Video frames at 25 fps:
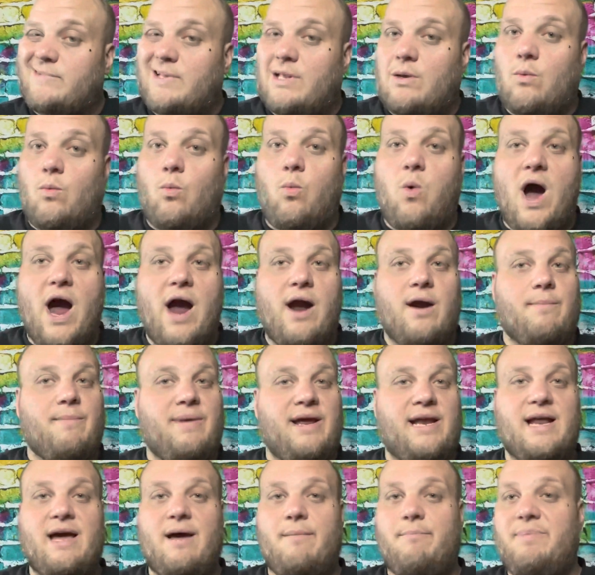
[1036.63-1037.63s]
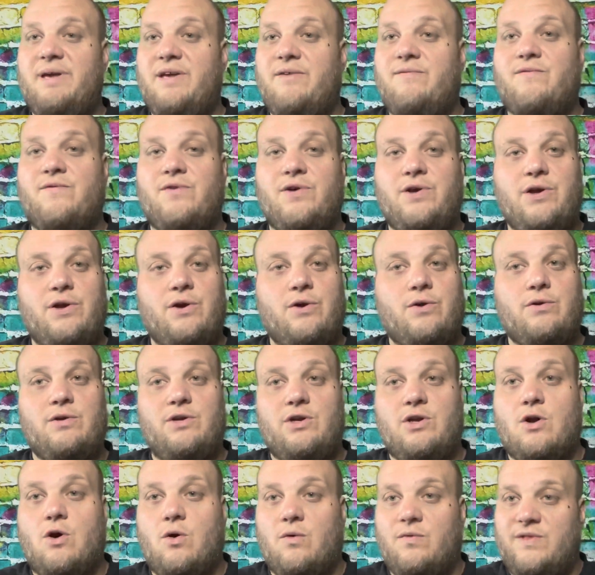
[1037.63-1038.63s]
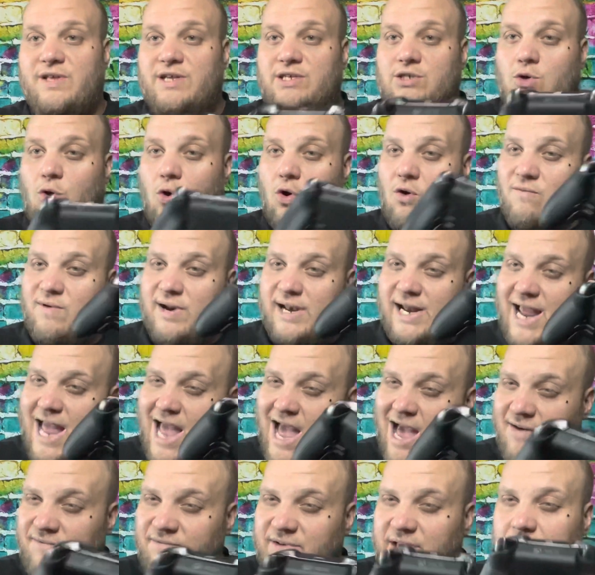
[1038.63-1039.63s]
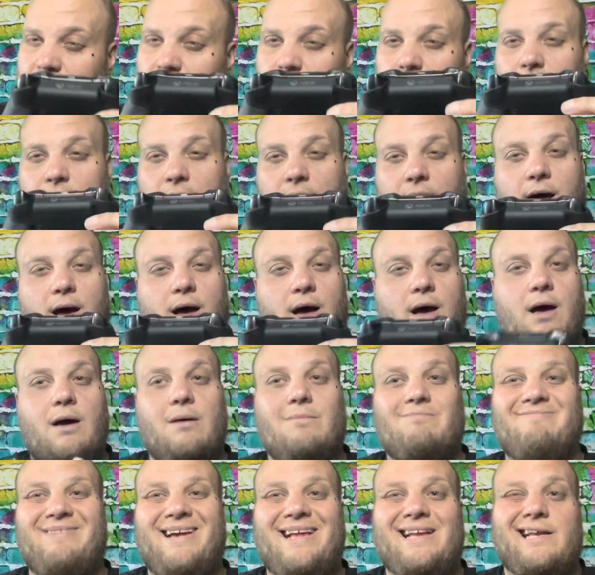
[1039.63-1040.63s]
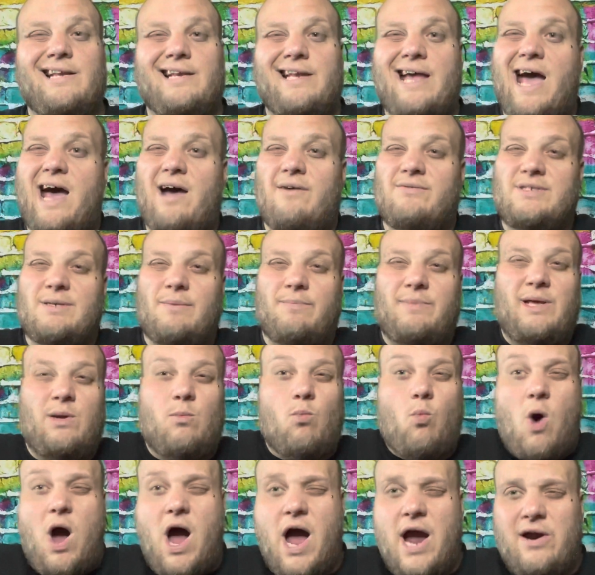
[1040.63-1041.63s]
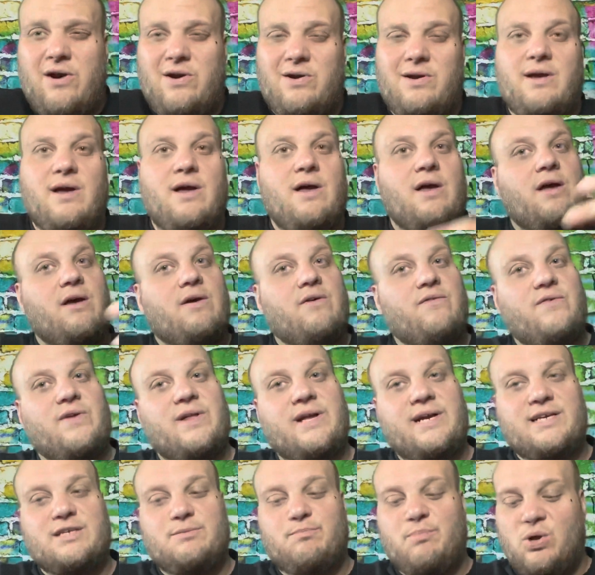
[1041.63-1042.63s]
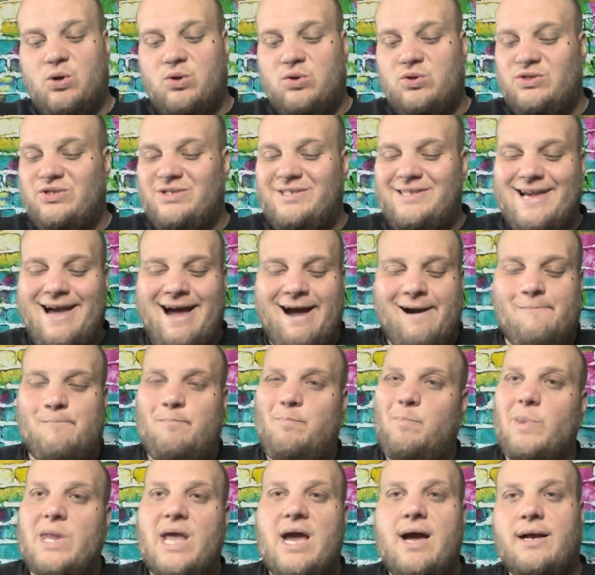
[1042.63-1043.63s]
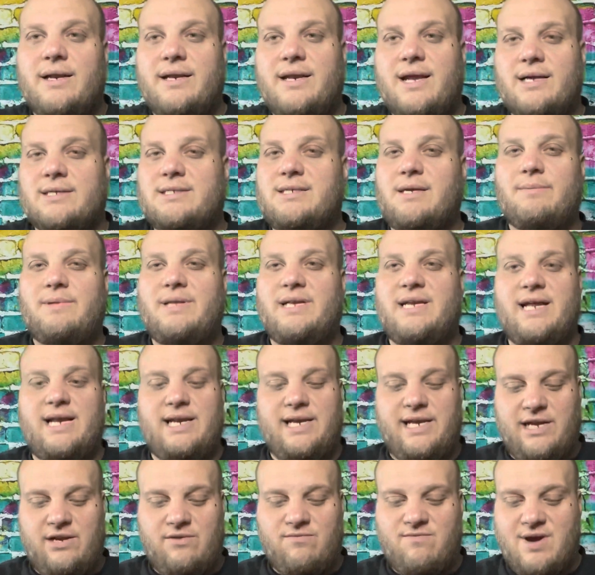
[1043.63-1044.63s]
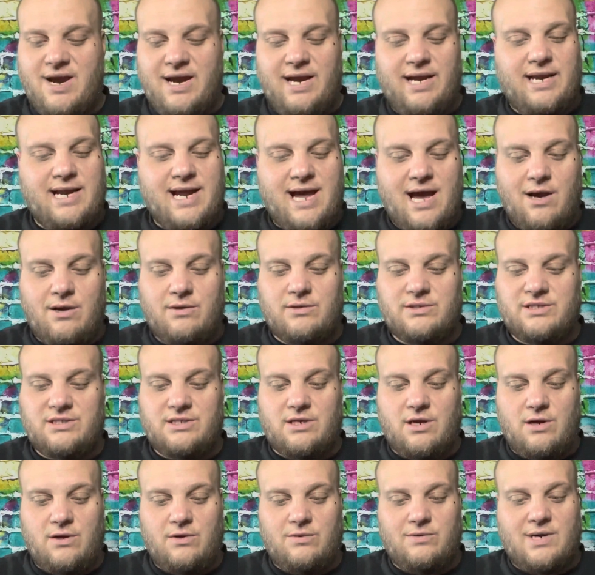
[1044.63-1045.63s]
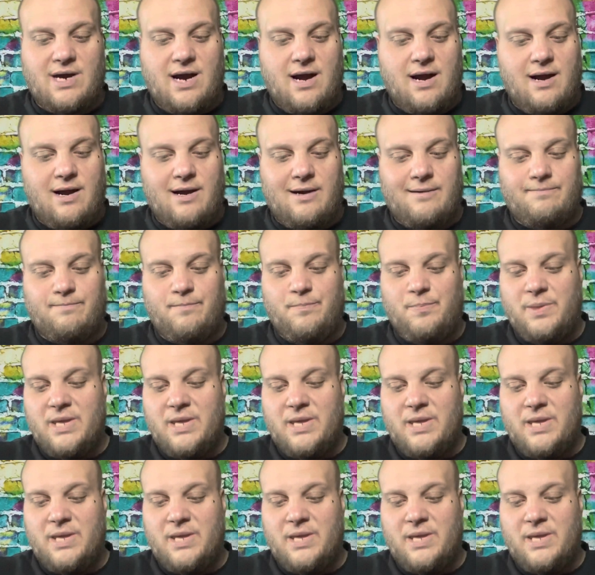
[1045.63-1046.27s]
wired may not be for you. These are already heavy. And then to have something wired, I feel like it's pulling you down. Not something I need right now. So I'm